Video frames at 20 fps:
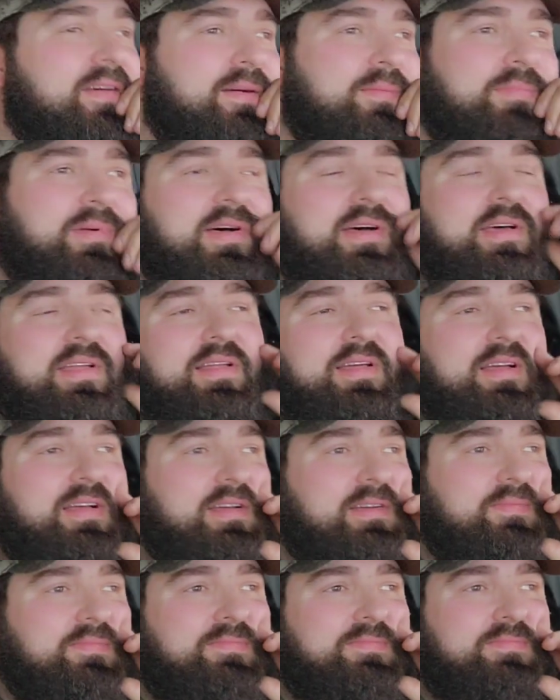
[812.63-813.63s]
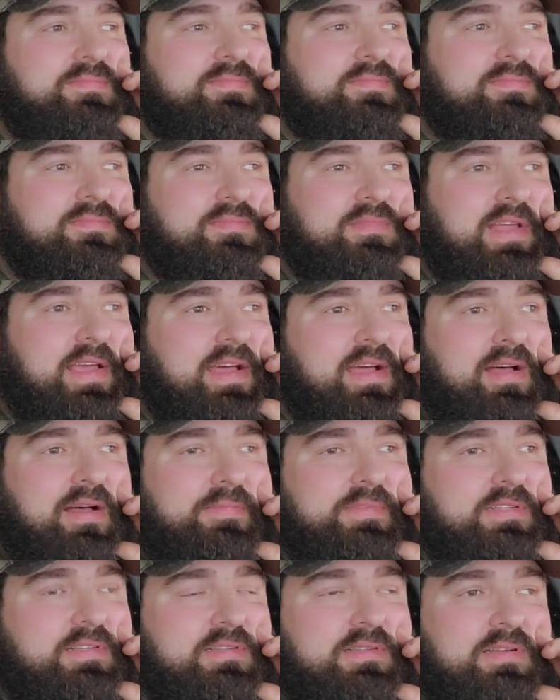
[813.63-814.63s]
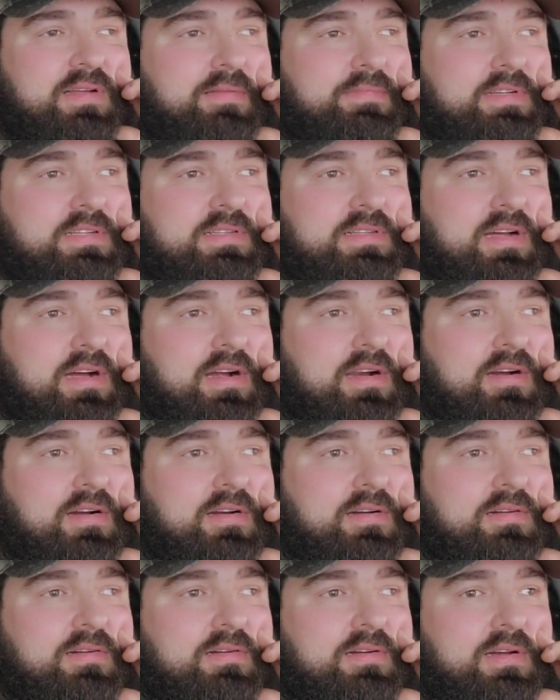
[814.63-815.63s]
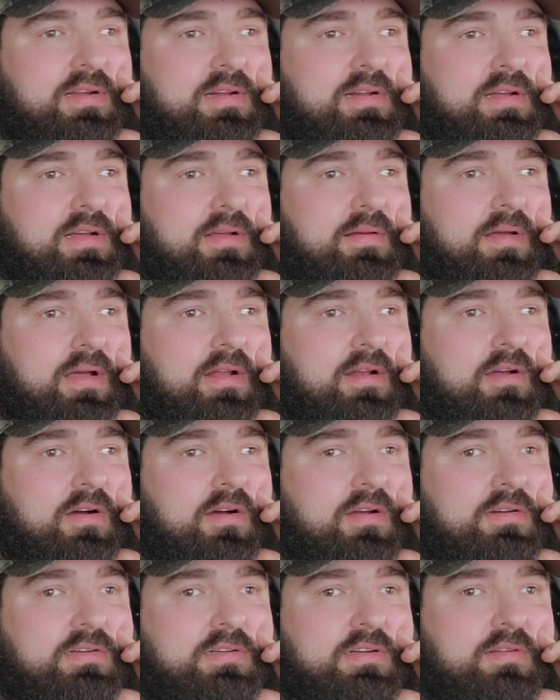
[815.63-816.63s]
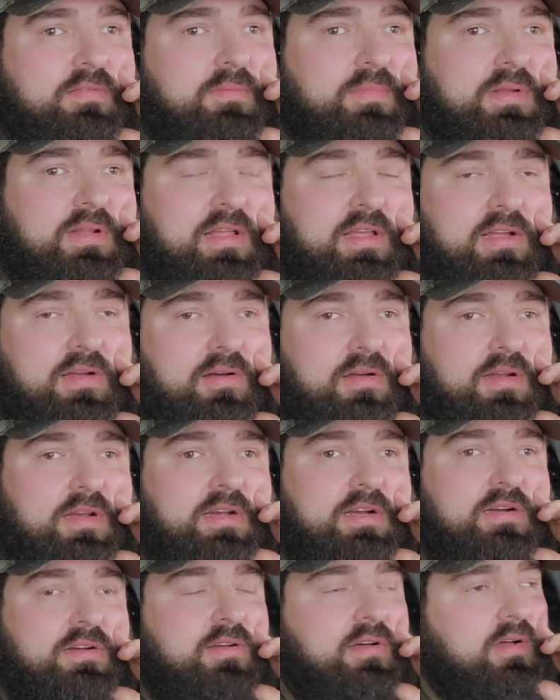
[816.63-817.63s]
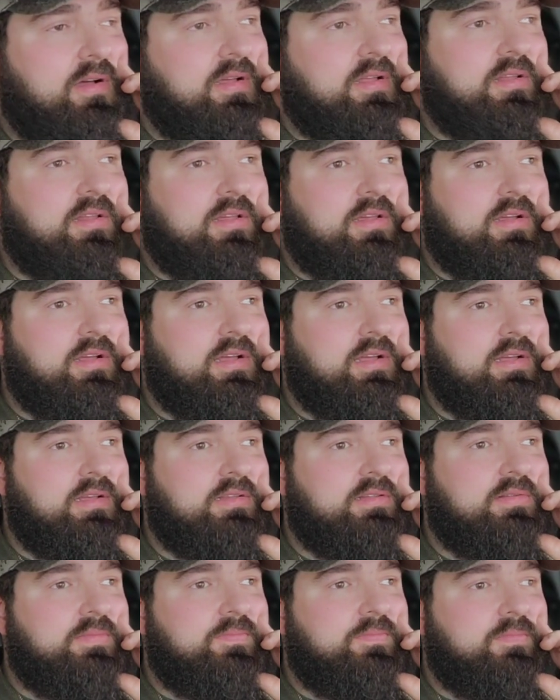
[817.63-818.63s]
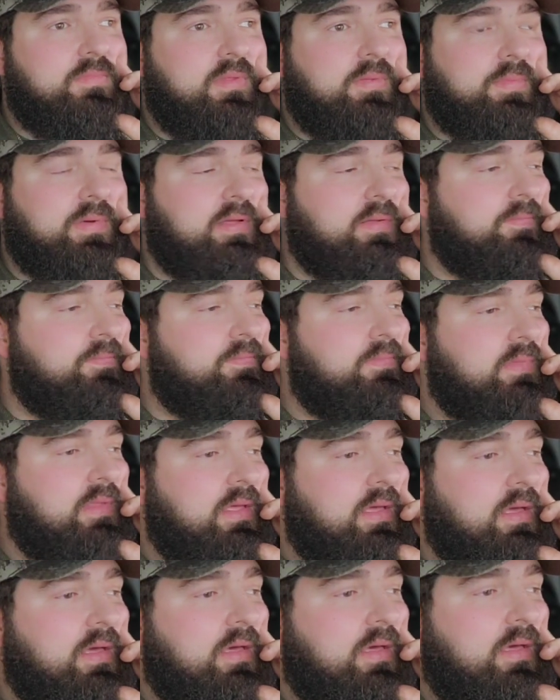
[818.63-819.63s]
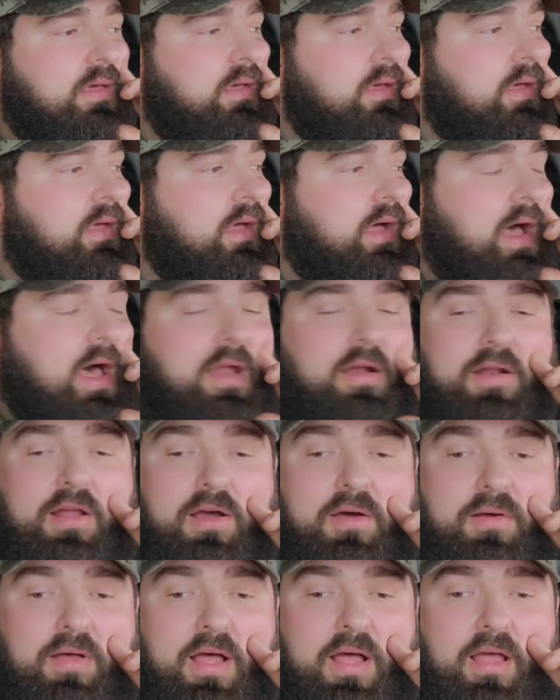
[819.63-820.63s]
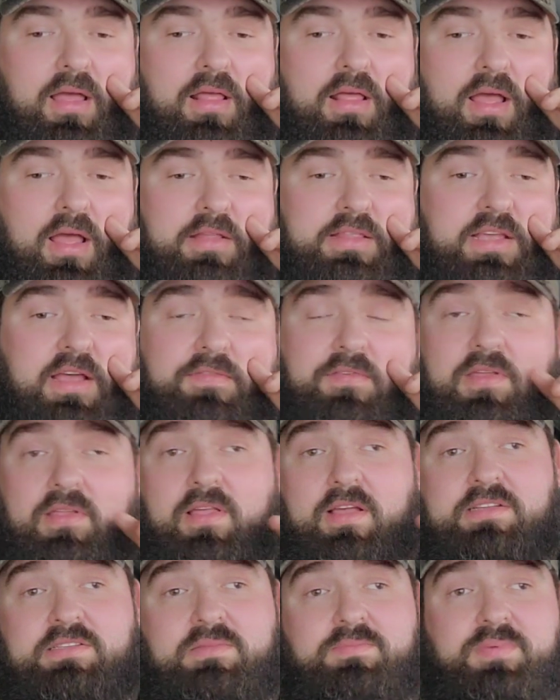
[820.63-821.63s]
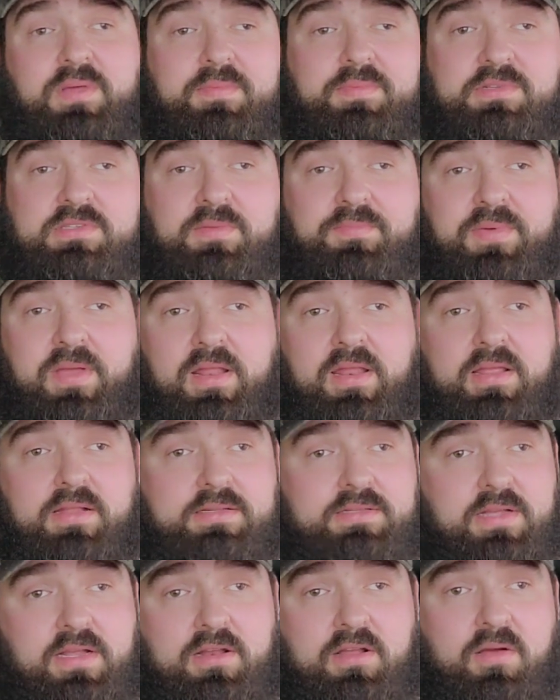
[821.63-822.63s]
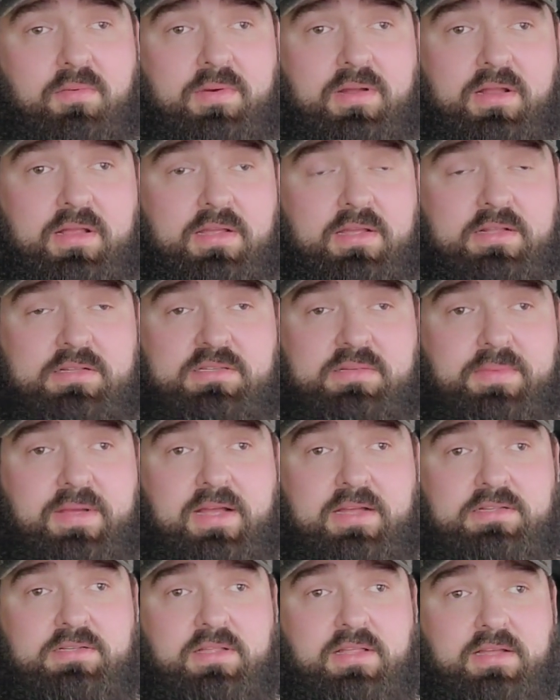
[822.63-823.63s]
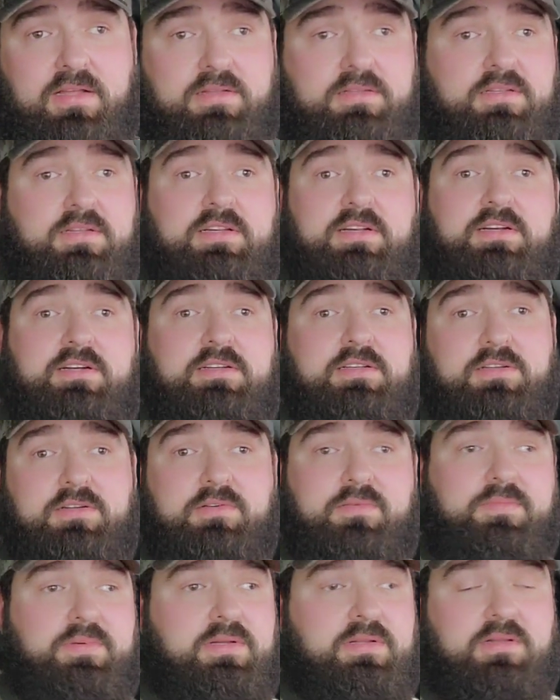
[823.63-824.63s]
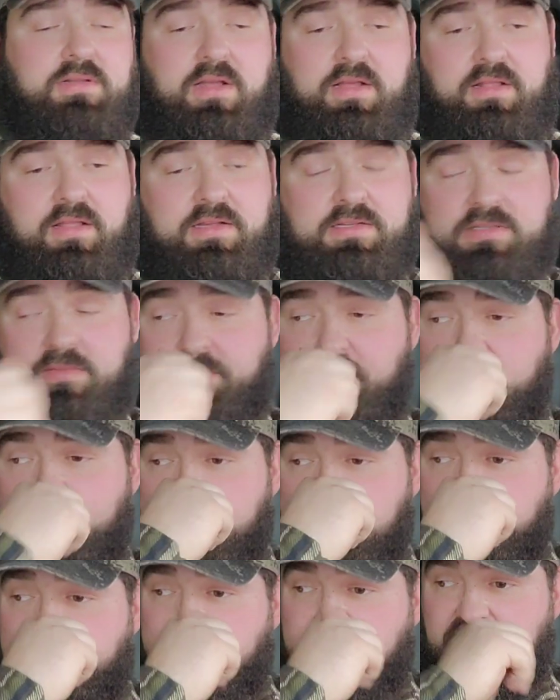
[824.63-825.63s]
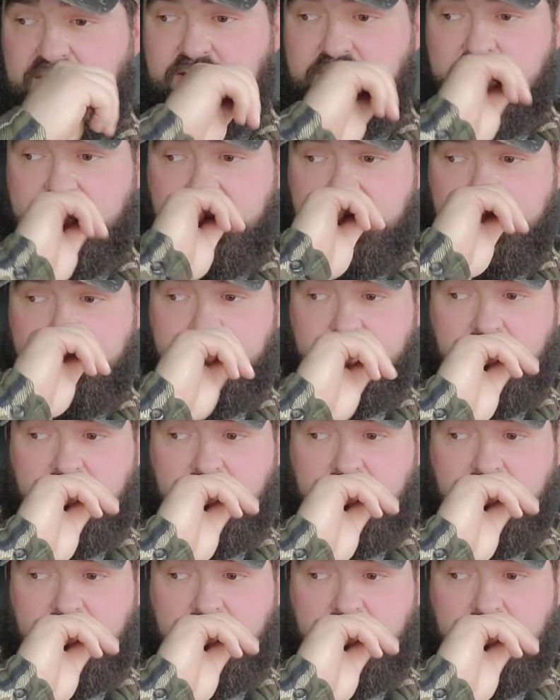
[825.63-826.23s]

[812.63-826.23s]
But, yeah, I'm just tired. And I know I shouldn't even be, like, on here talking to you guys, but I don't know. I definitely like some people's opinions. I know I'm going to get some ass clowns in here too, but I'd like some people's opinions.